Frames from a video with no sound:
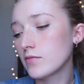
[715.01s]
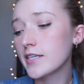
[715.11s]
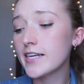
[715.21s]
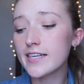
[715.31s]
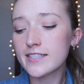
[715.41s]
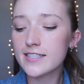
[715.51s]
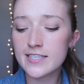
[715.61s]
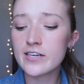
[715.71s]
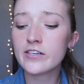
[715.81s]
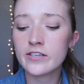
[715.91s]
eating
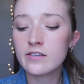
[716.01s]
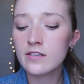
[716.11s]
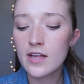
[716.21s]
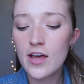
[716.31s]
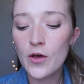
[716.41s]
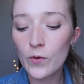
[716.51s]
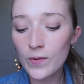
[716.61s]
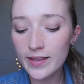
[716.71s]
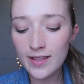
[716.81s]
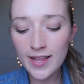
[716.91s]
cereal
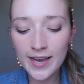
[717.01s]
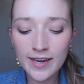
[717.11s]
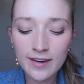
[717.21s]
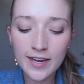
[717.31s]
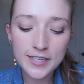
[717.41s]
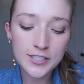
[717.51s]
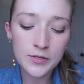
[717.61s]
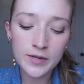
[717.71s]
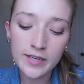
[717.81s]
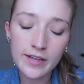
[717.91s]
with a lion next to
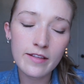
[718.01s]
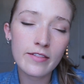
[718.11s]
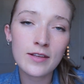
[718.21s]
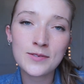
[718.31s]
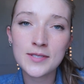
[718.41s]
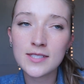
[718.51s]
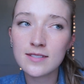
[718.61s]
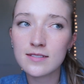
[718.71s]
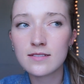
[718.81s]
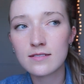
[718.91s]
her, and I thought that
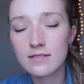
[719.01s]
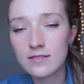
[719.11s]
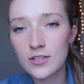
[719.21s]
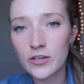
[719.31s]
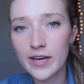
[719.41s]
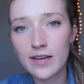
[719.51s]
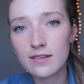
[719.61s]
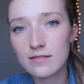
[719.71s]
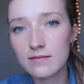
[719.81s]
was great.